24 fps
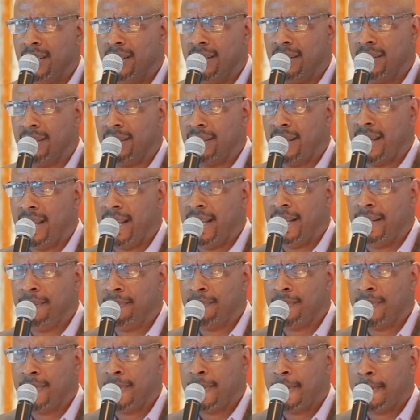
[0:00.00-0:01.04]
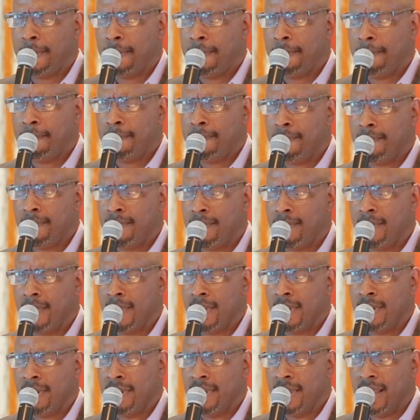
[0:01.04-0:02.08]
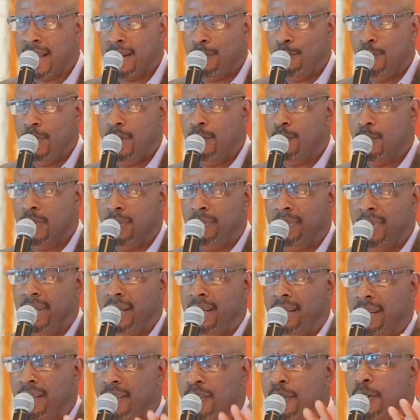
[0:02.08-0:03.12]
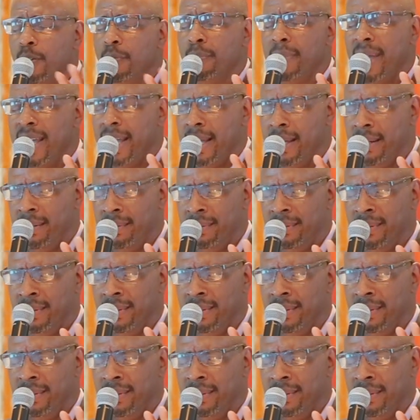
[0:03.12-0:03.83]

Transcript: and this day, that we would be your man,